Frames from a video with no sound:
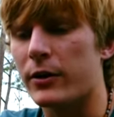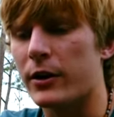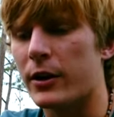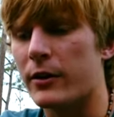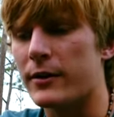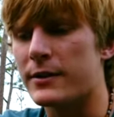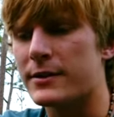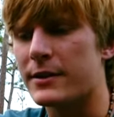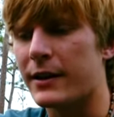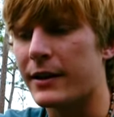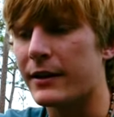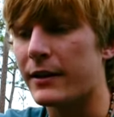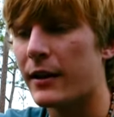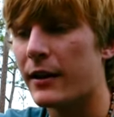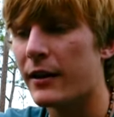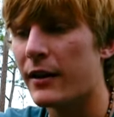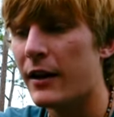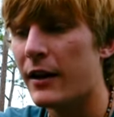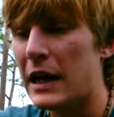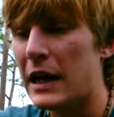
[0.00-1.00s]
You know, it's like
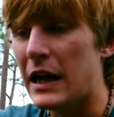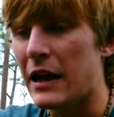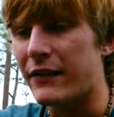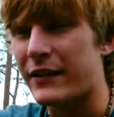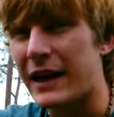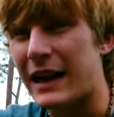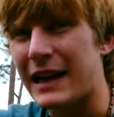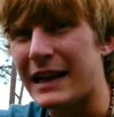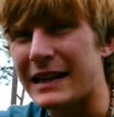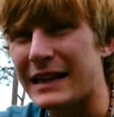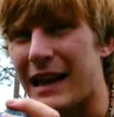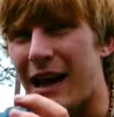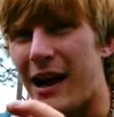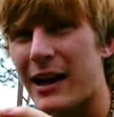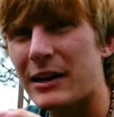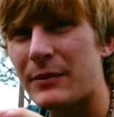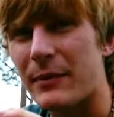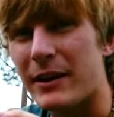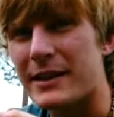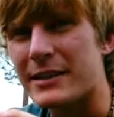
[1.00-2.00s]
I've kind of
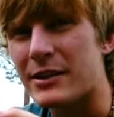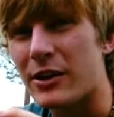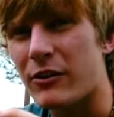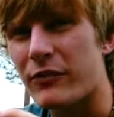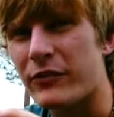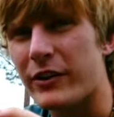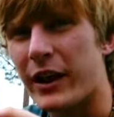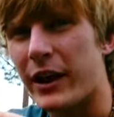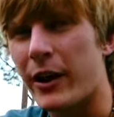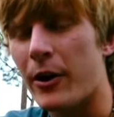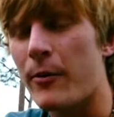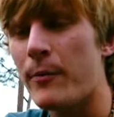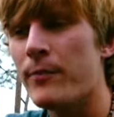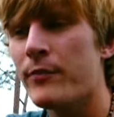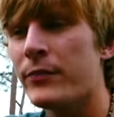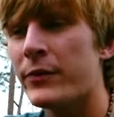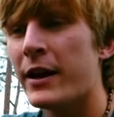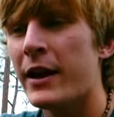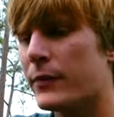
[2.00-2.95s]
locked myself down.